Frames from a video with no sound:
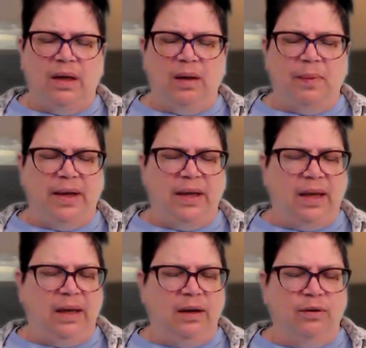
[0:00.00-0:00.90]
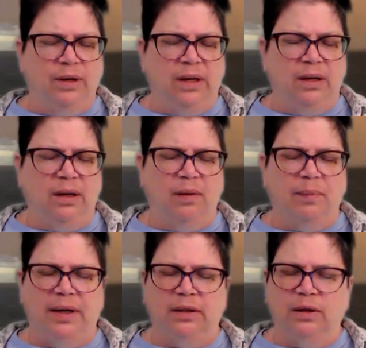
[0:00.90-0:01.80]
Am I angry? Am
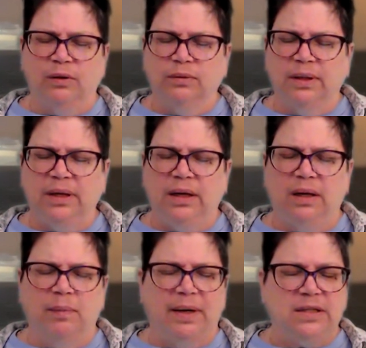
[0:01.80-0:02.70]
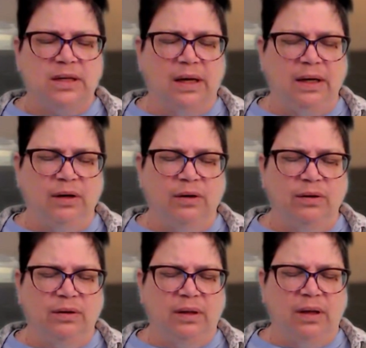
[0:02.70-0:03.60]
I lonely? Am I
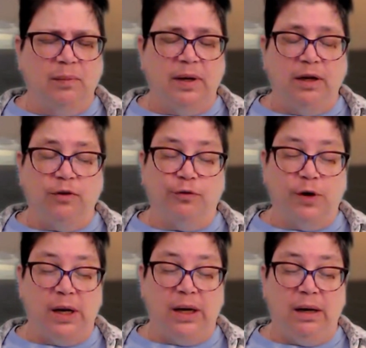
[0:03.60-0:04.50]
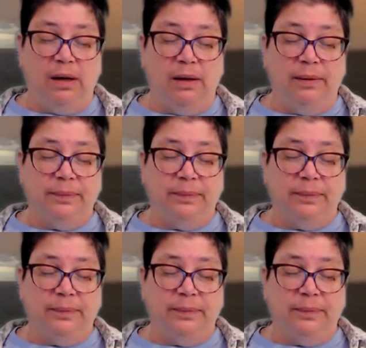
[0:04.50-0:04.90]
tired? Am I afraid?